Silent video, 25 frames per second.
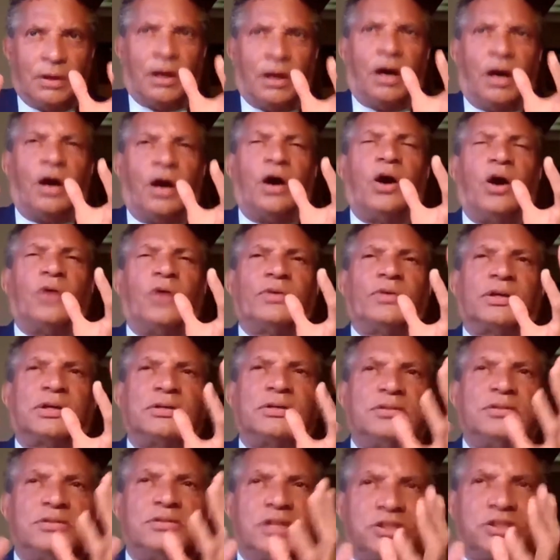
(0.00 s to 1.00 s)
all the
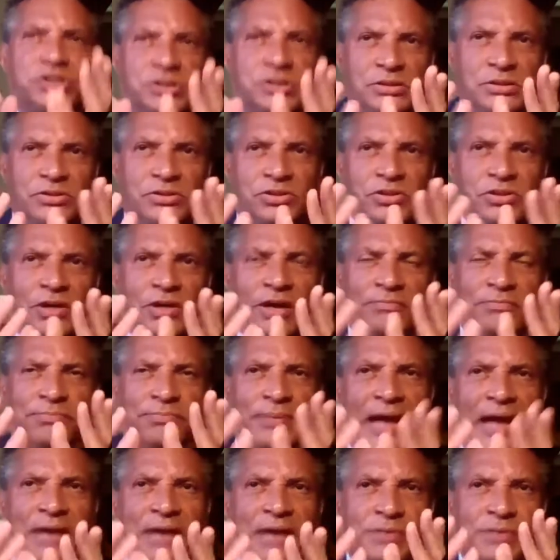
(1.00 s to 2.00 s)
conditions of
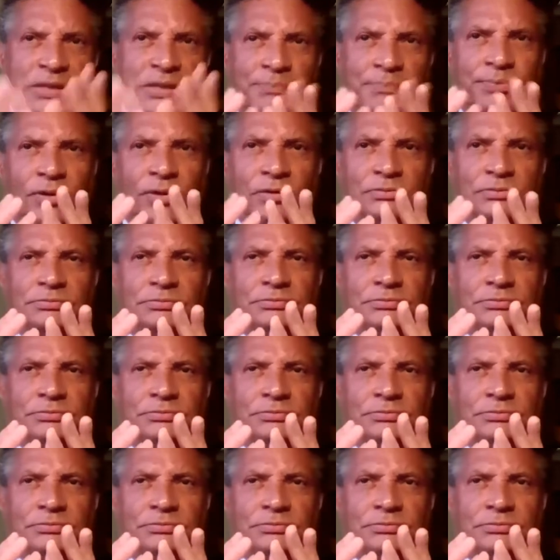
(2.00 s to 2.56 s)
Black people